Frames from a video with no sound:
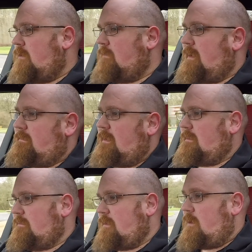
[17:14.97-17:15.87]
rating,
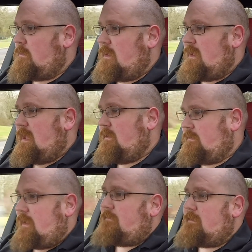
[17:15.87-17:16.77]
so if
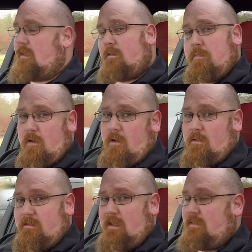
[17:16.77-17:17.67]
safety is a
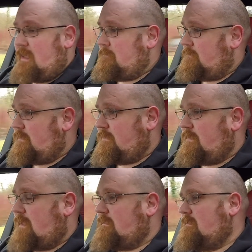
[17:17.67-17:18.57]
priority, then
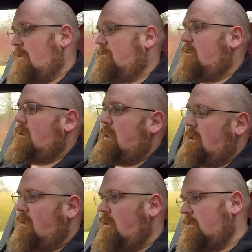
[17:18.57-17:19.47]
that's definitely
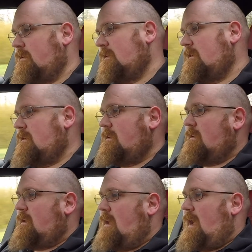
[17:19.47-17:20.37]
good.
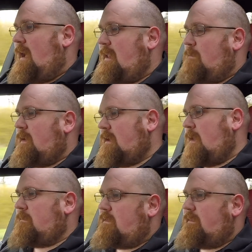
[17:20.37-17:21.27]
And then when it
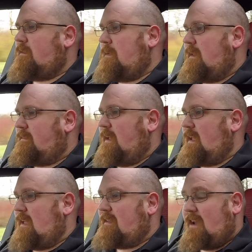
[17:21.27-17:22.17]
comes to visibility,
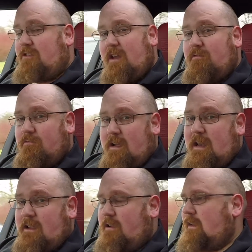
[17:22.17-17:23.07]
it's actually
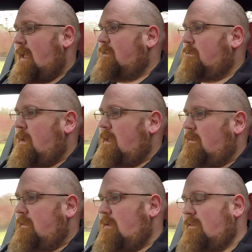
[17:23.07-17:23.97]
really good as well. Now, as I